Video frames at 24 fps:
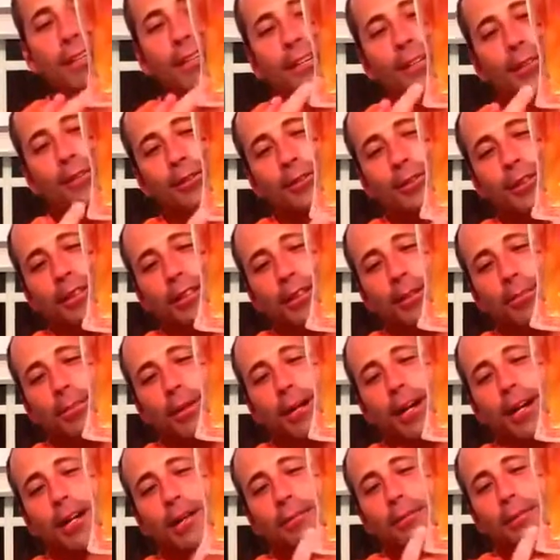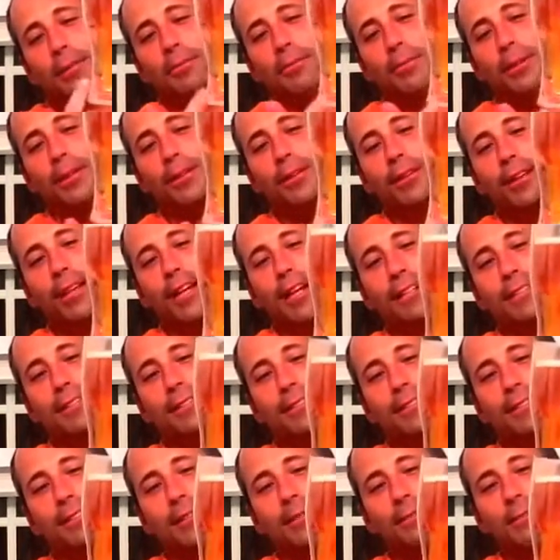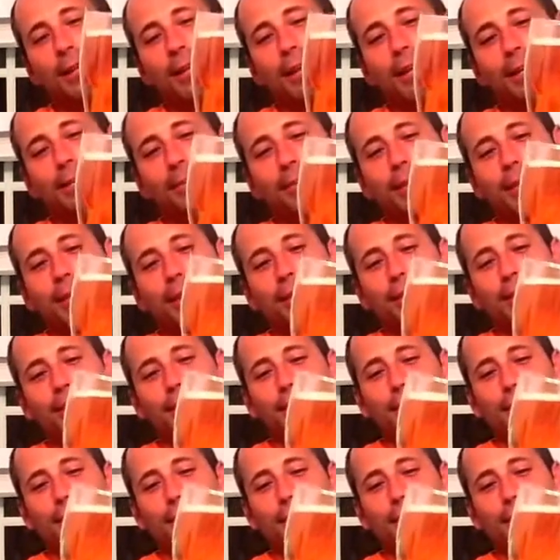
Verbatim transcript: it looks like the bottom of the beer glass is at the bottom there.